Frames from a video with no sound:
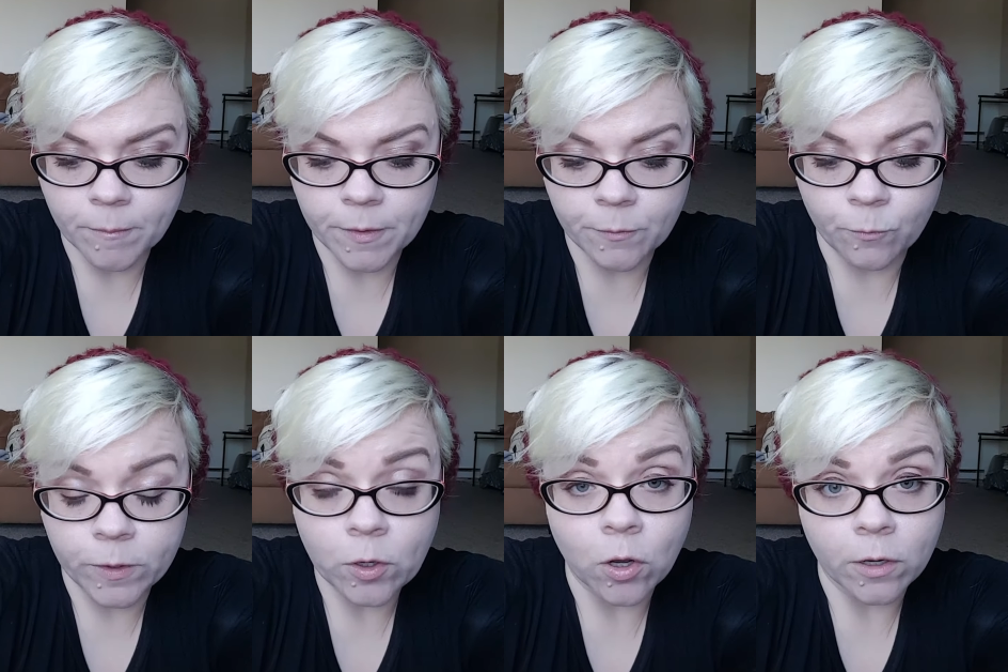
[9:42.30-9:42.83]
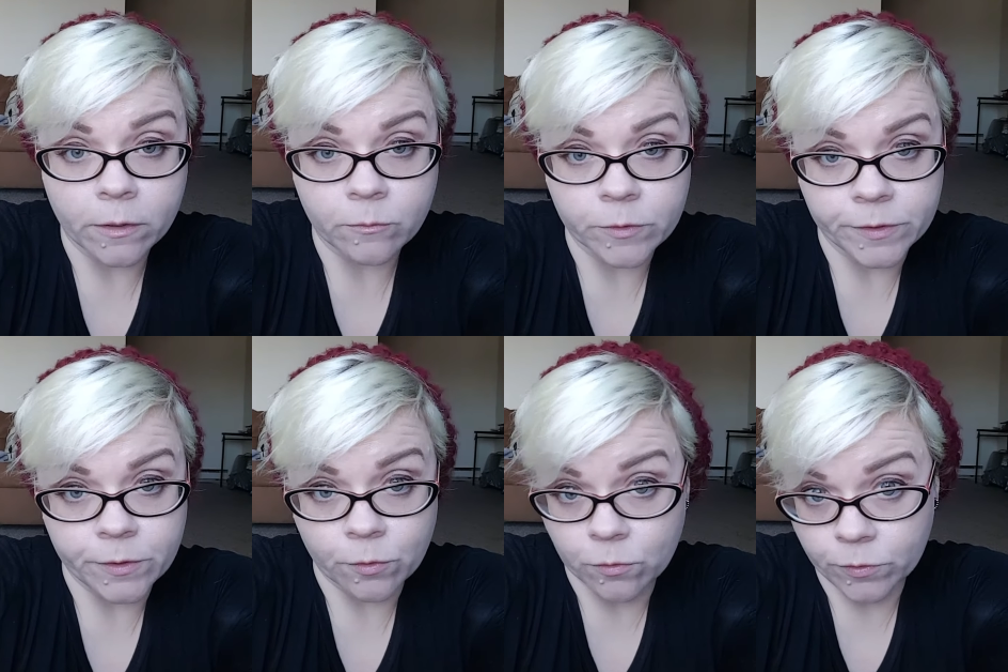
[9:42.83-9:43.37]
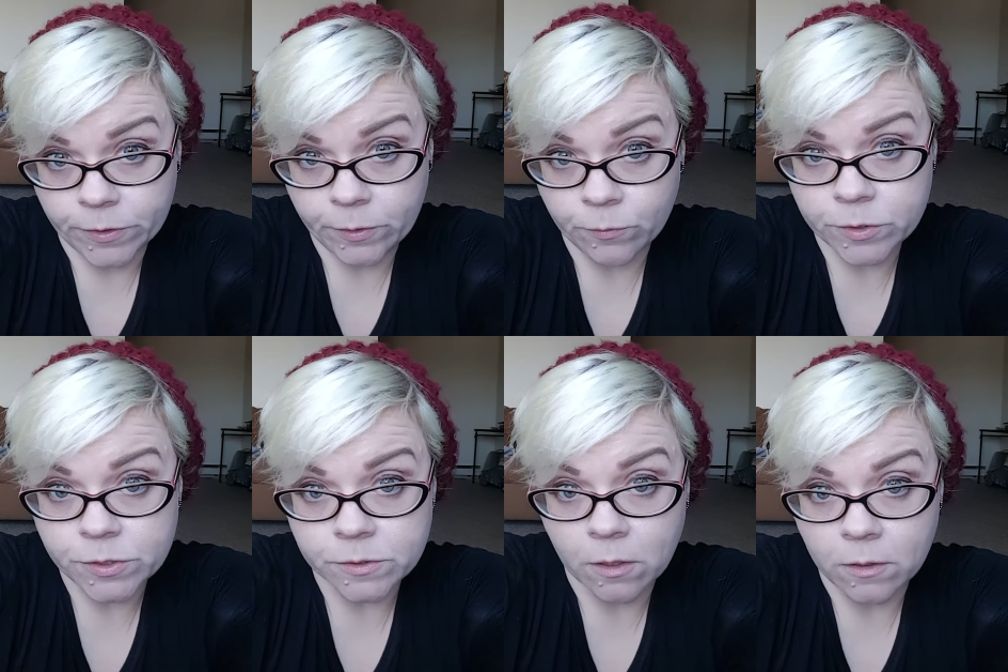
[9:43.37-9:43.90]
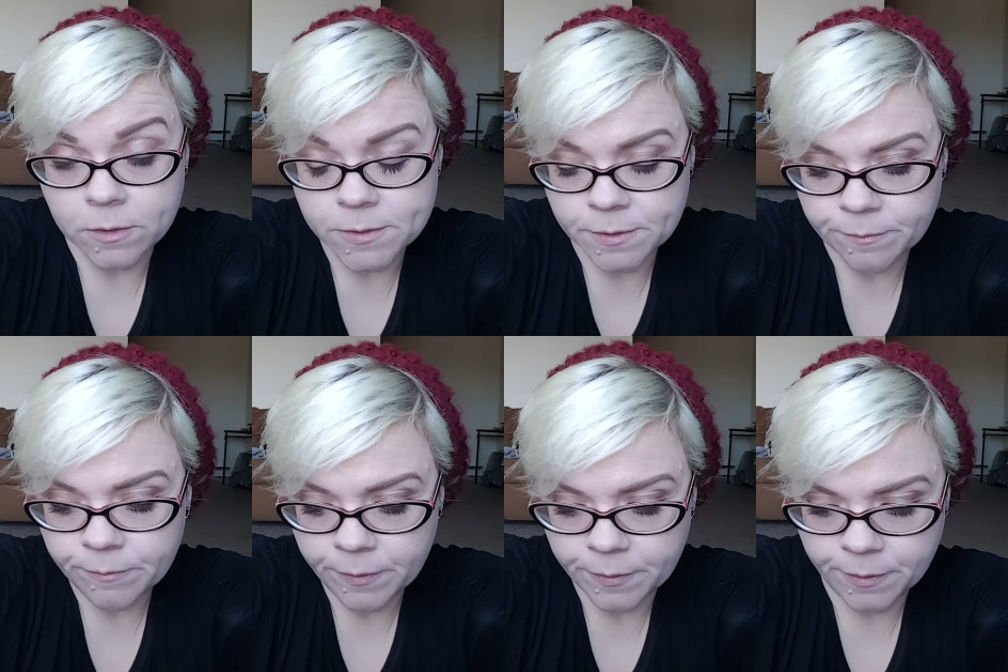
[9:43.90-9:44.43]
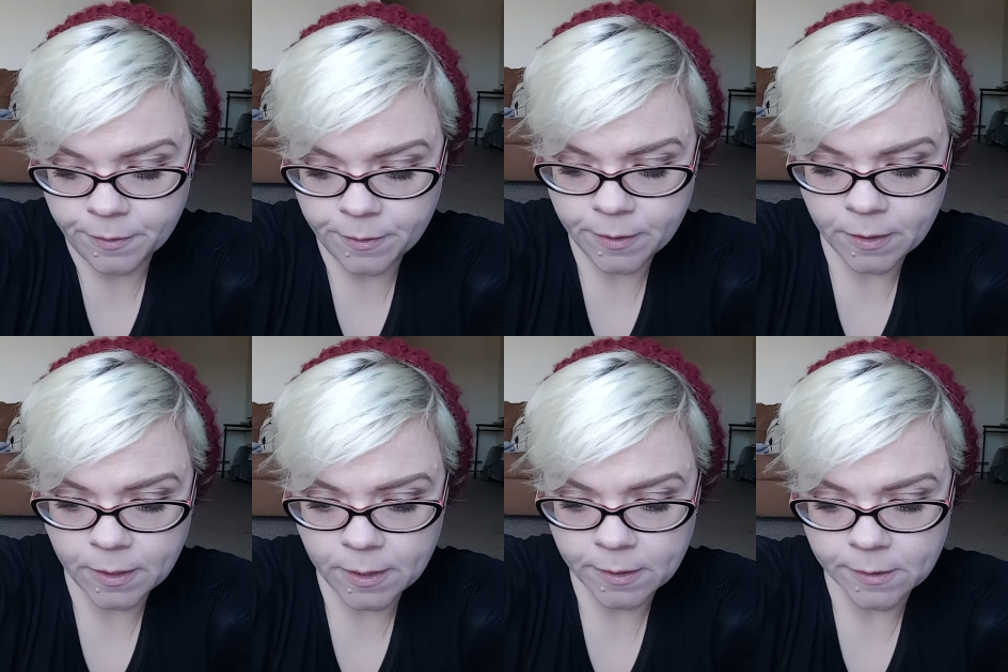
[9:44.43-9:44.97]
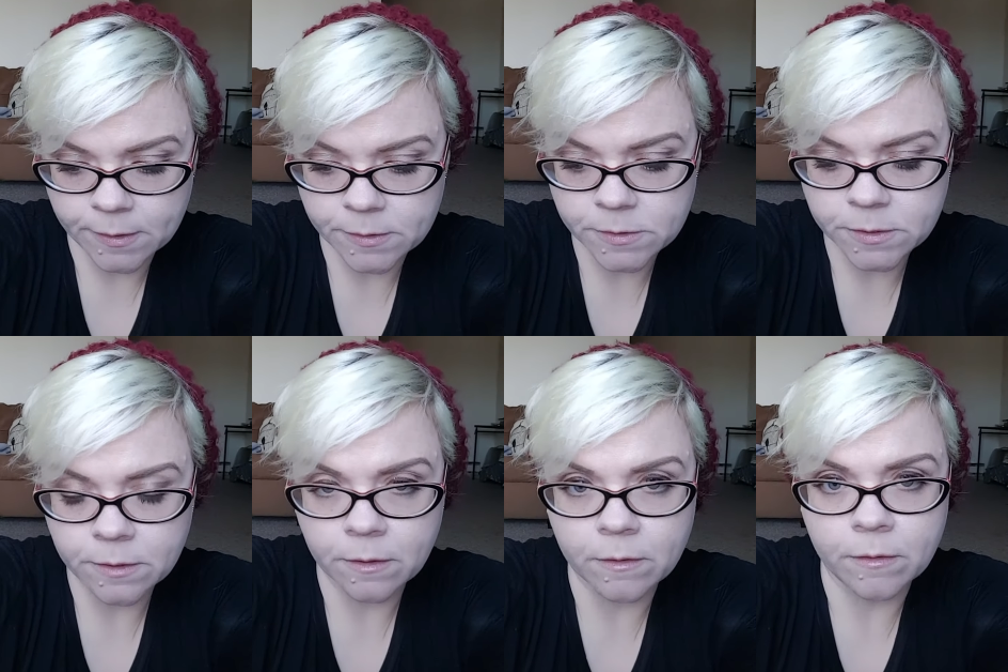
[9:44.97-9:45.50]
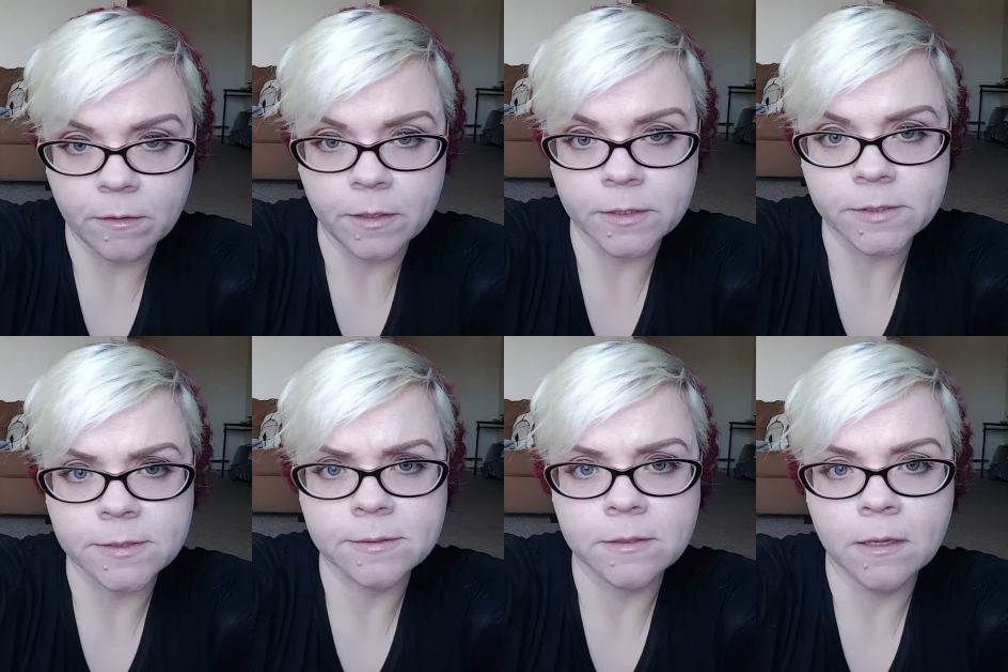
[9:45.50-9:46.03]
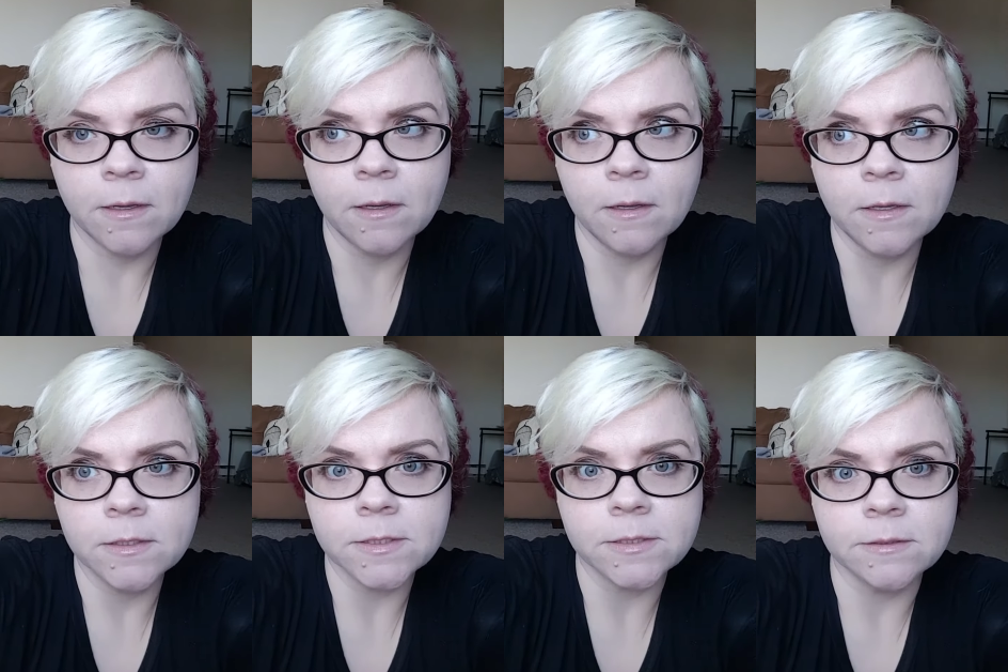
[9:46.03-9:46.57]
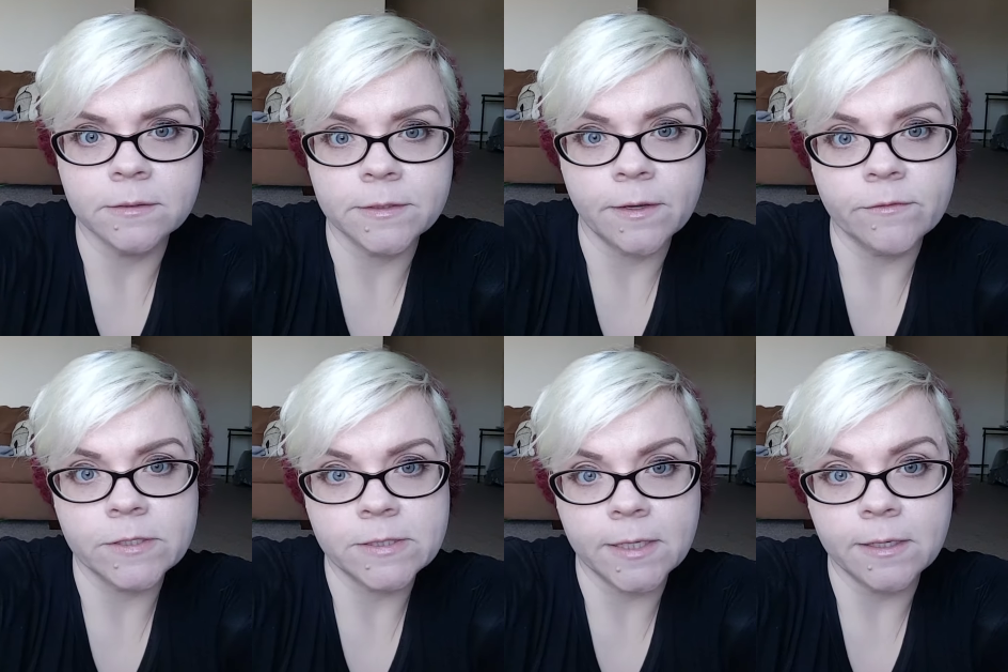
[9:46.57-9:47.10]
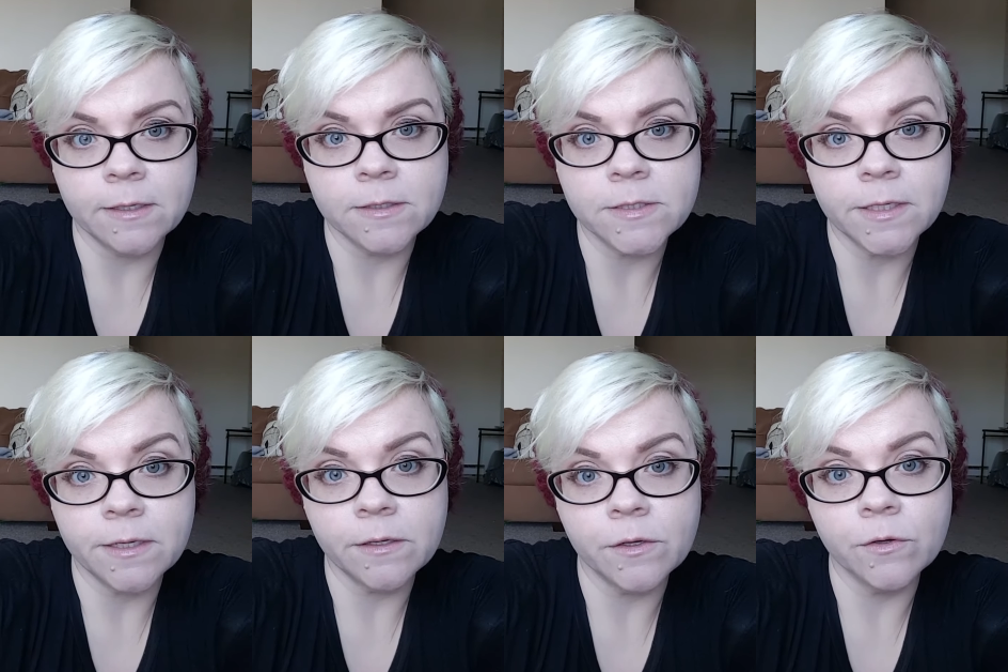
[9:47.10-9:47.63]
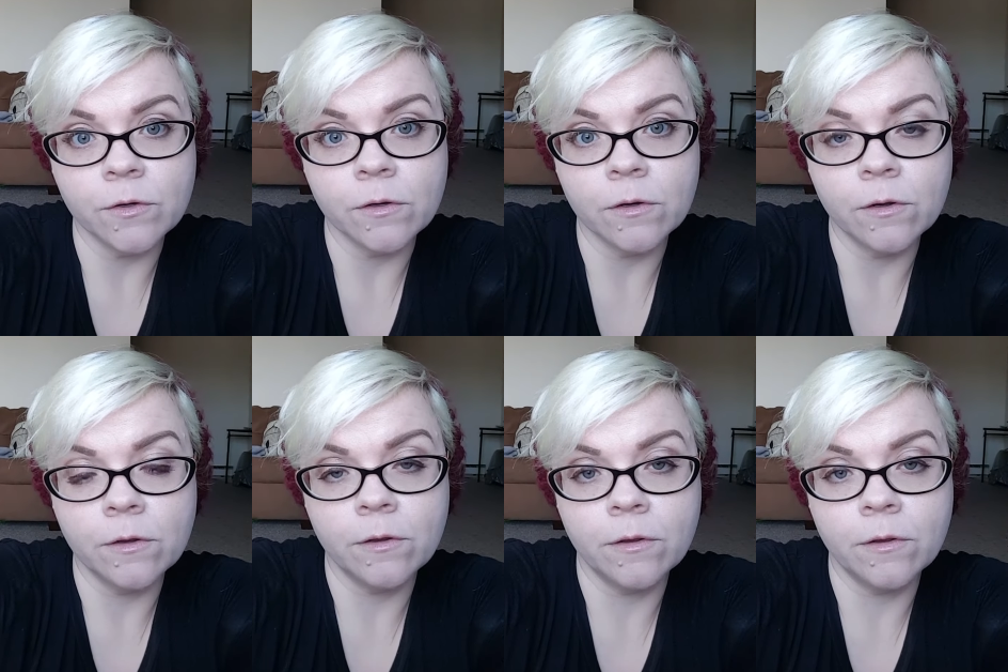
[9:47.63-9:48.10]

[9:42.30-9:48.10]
we caught it really early, which is awesome, and it's still devastating to hear,